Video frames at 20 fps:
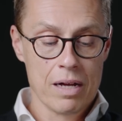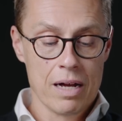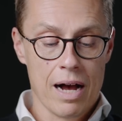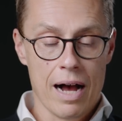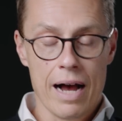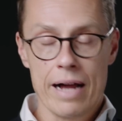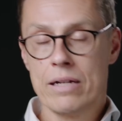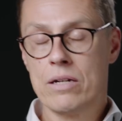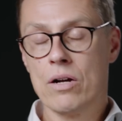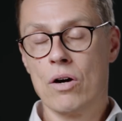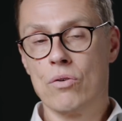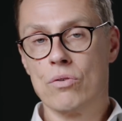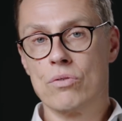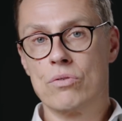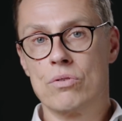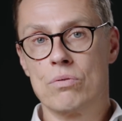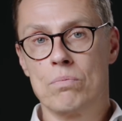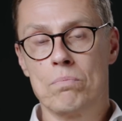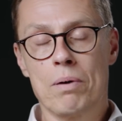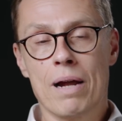I don't.
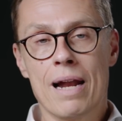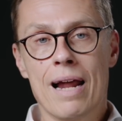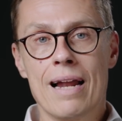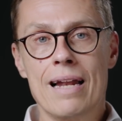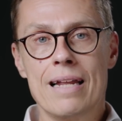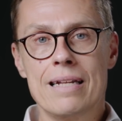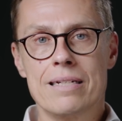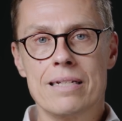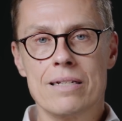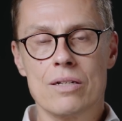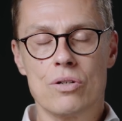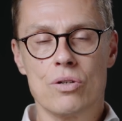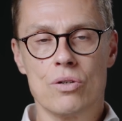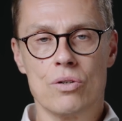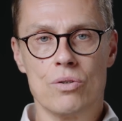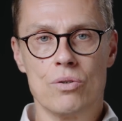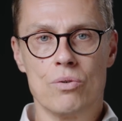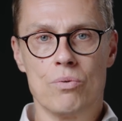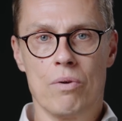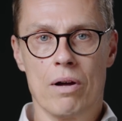But I listen
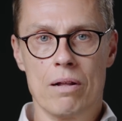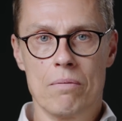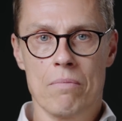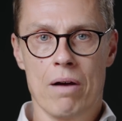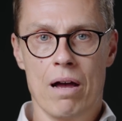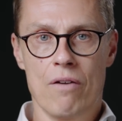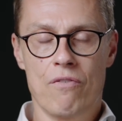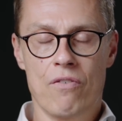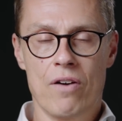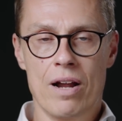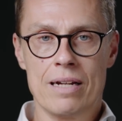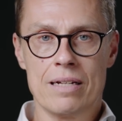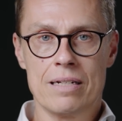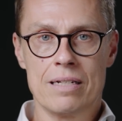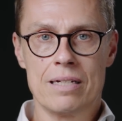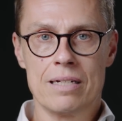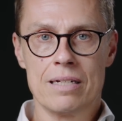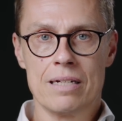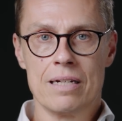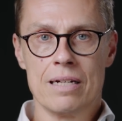to what my
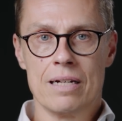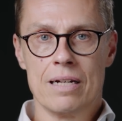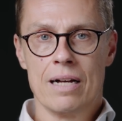friends